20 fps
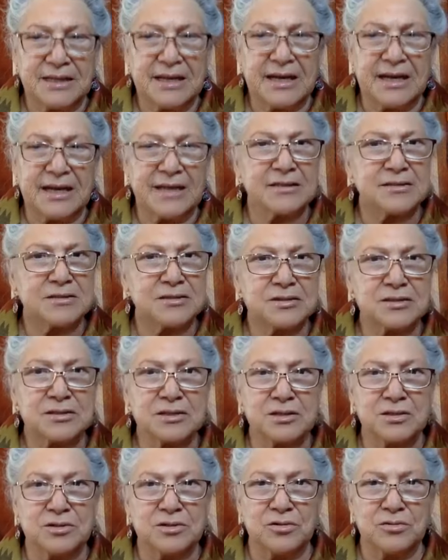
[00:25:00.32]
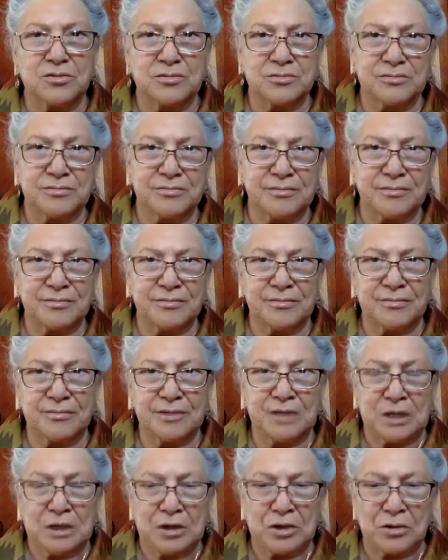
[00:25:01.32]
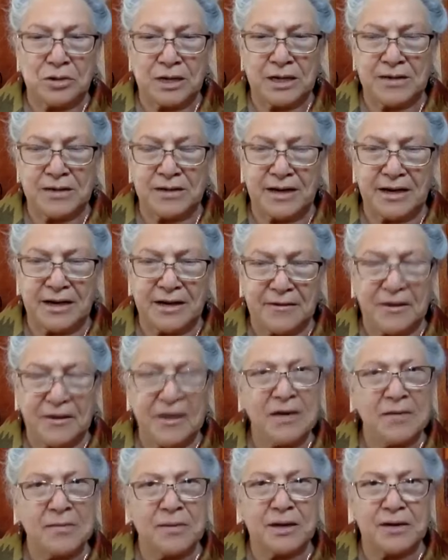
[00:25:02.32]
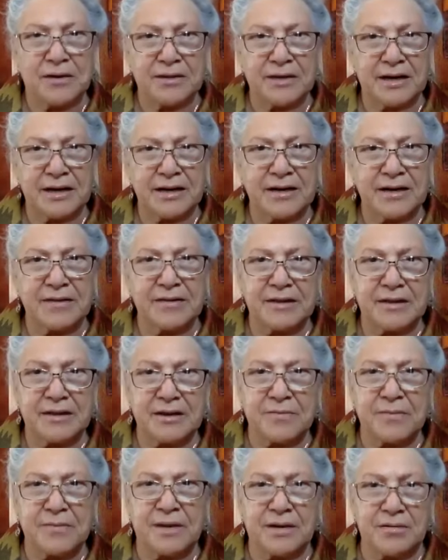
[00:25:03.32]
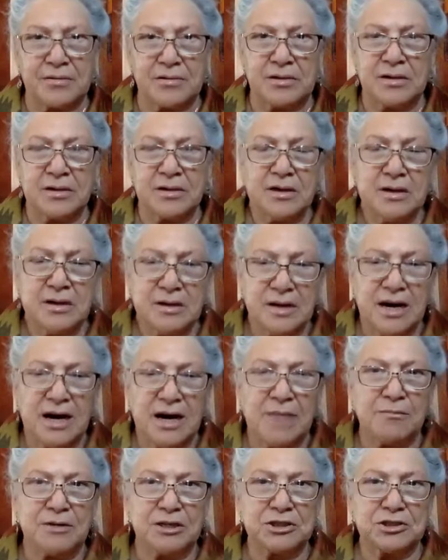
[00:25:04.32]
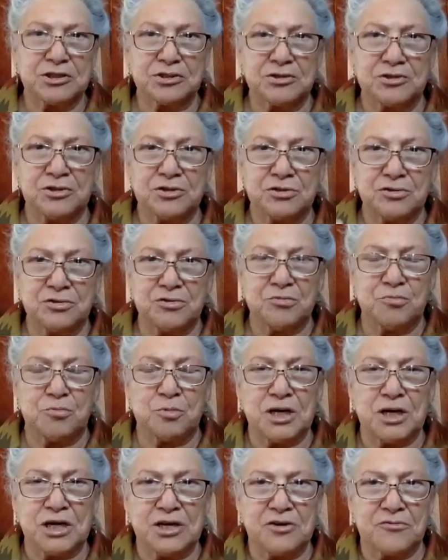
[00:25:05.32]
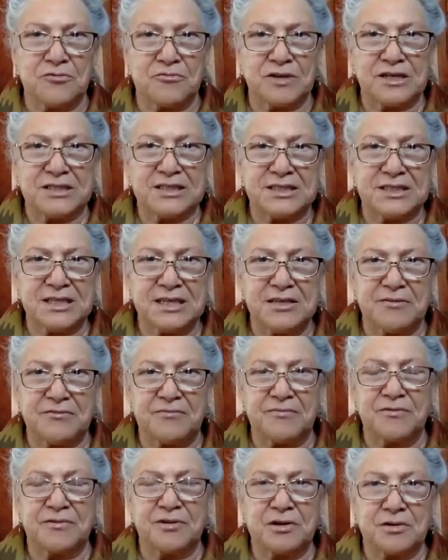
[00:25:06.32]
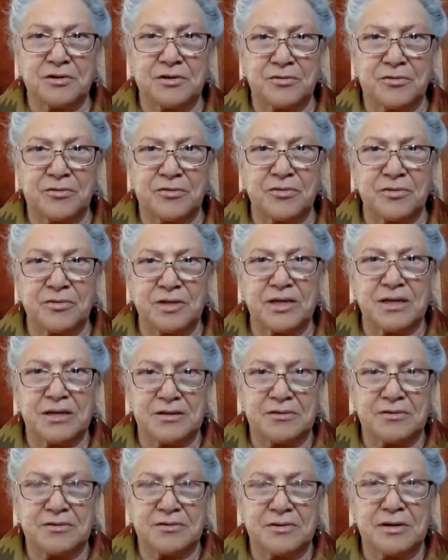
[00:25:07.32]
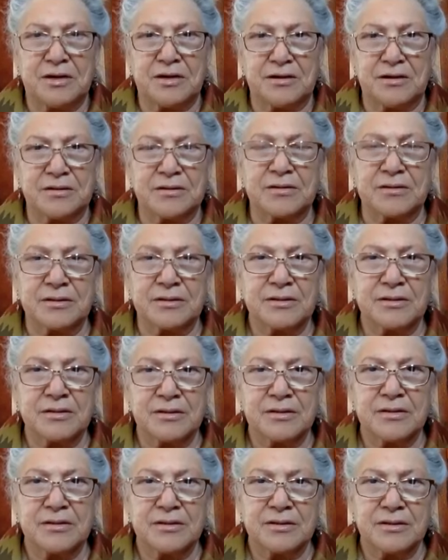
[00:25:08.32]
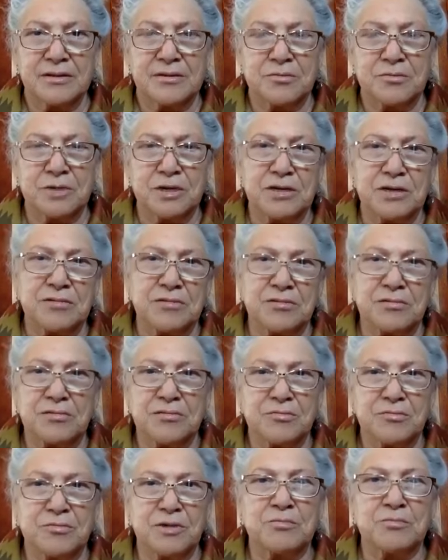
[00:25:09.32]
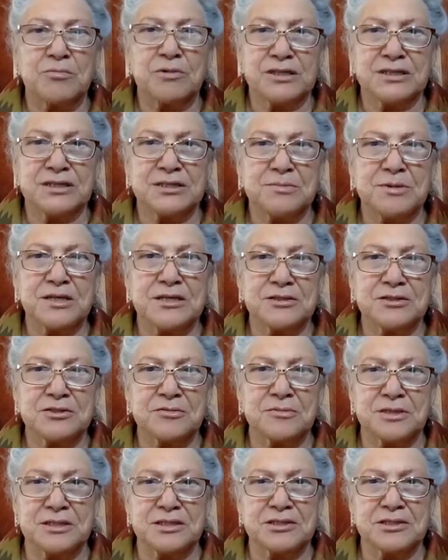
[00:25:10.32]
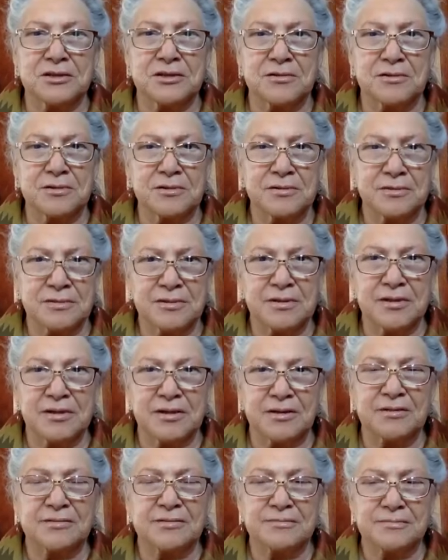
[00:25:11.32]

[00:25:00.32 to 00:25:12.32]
that. So, you know, I think about that. I think about how much do we receive, you know, through the internet when we speak to each other. Yeah.